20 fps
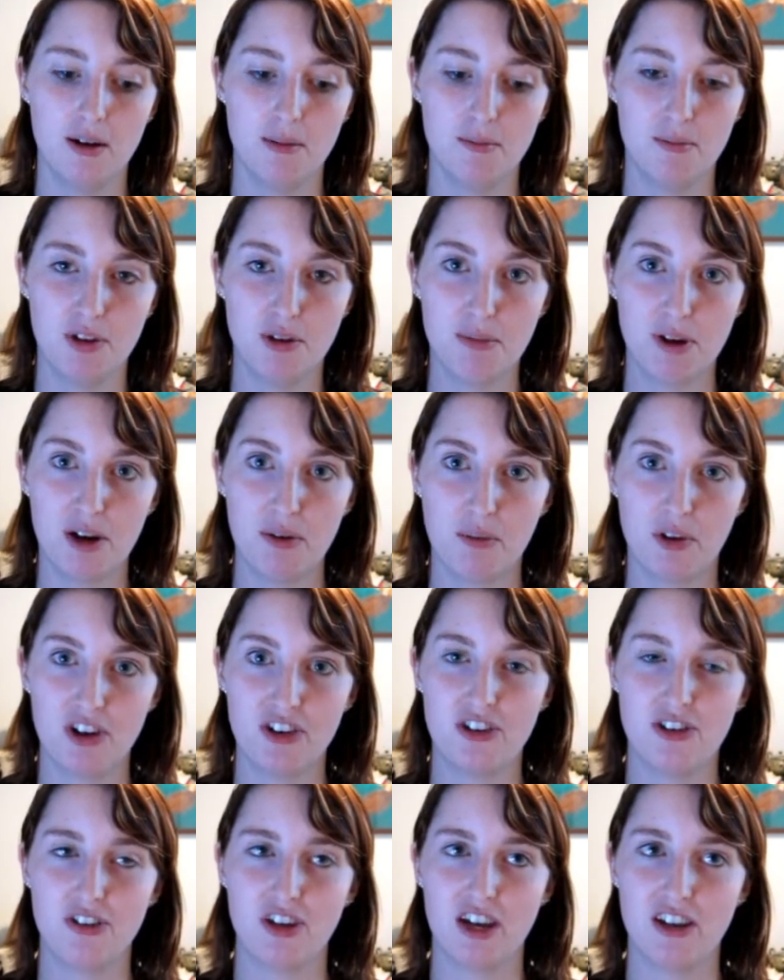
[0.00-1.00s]
you might
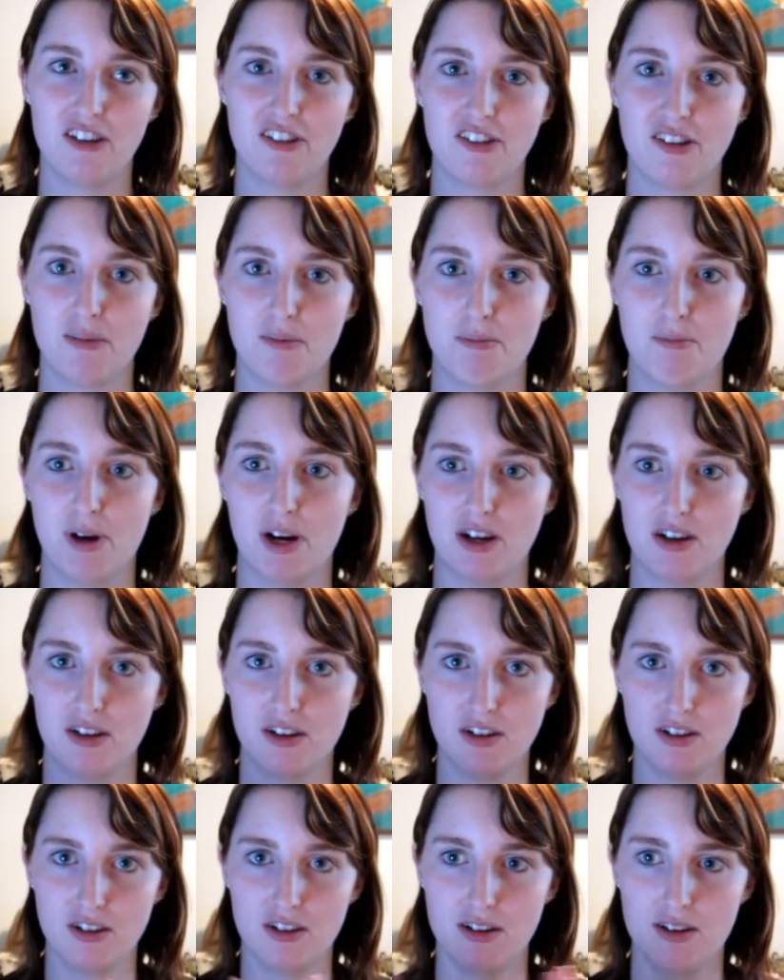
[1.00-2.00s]
want to get some
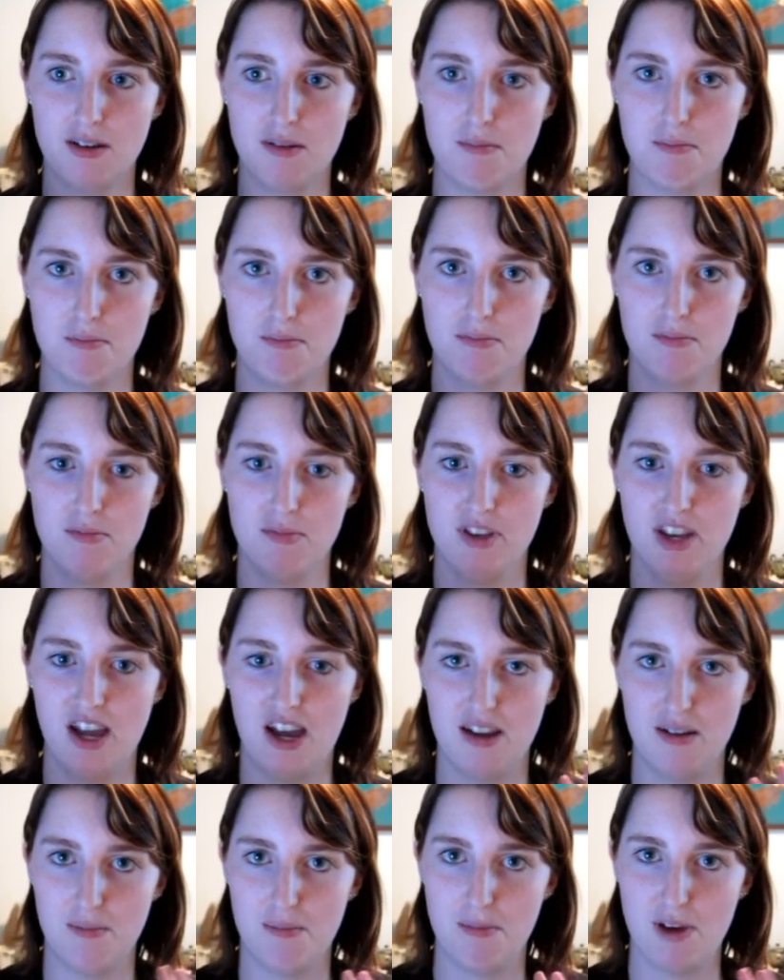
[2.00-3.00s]
bug
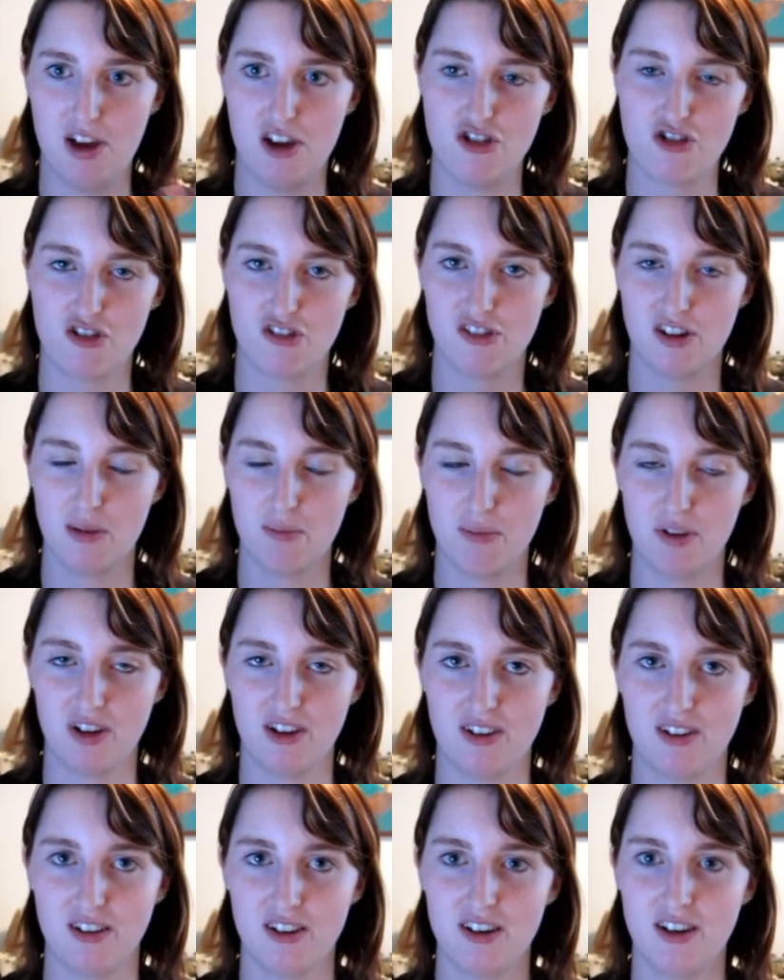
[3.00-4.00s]
net mesh or
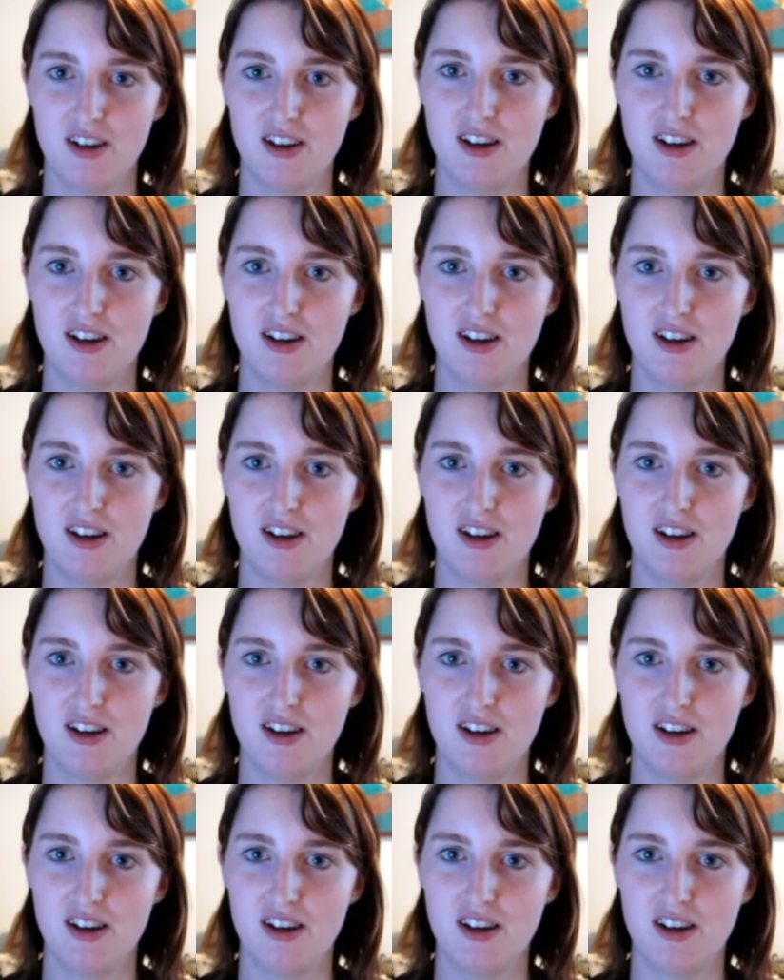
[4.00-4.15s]
something,